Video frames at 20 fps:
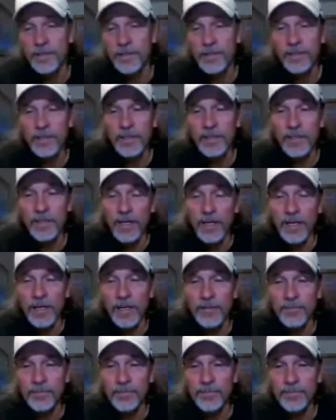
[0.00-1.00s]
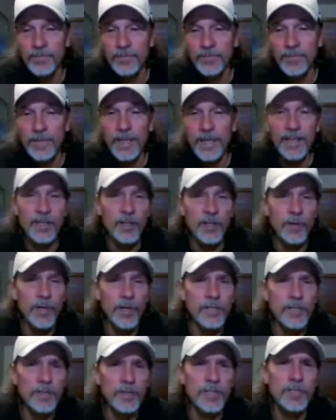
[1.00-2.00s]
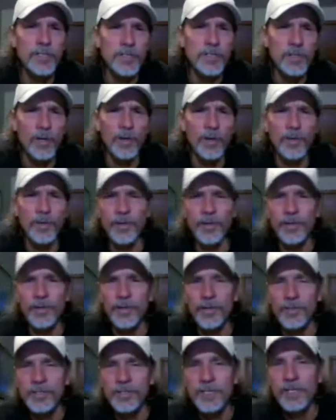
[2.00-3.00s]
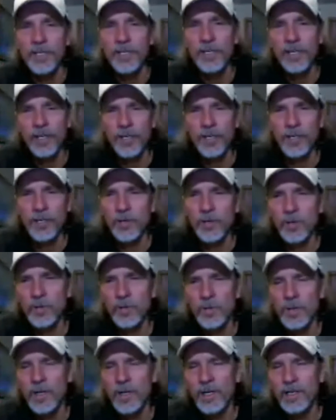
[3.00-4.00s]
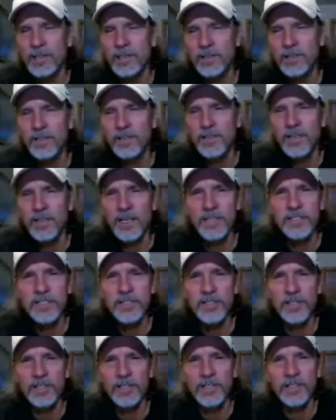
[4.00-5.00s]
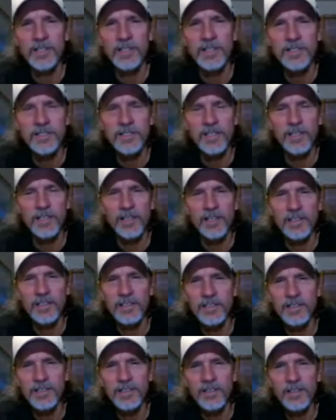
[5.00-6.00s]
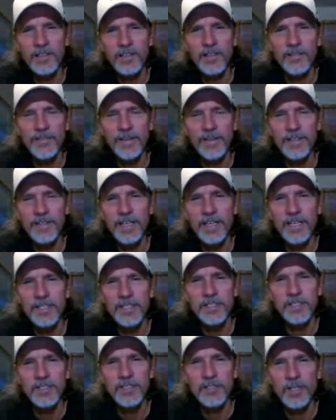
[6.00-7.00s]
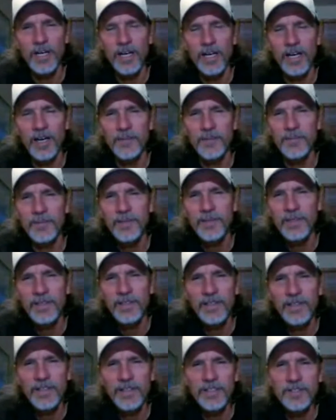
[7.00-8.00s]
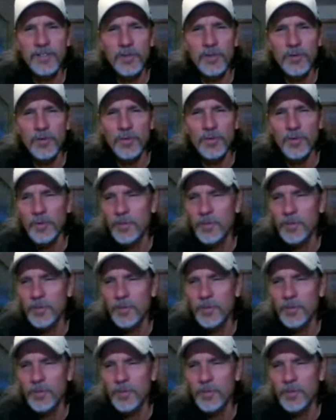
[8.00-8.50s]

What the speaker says: and congratulations to all the other girls who I just thought you guys did a fantastic job as a group,